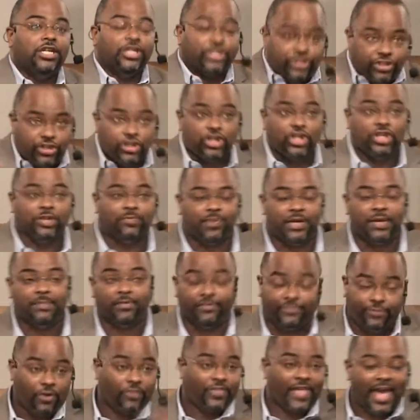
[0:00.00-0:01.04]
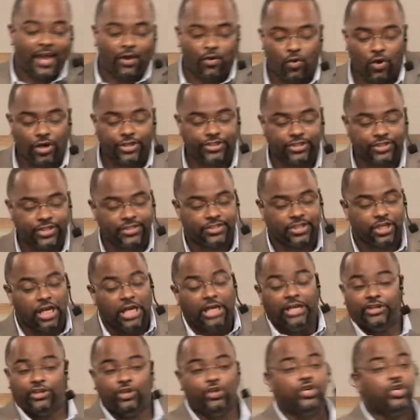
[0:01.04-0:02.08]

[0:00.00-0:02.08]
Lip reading: should be, before that question, is, do